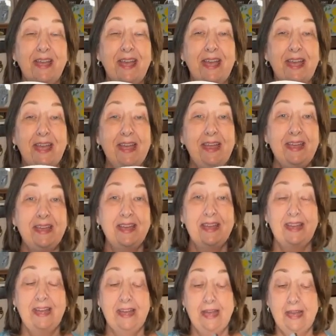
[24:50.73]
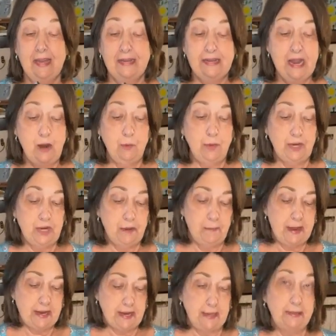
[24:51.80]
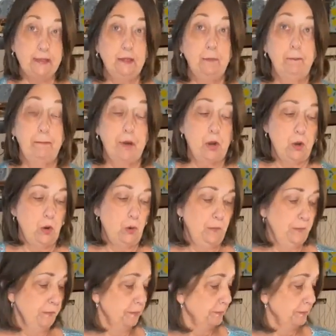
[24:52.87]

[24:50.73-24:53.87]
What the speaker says: Okay, now we're going to make a little bow.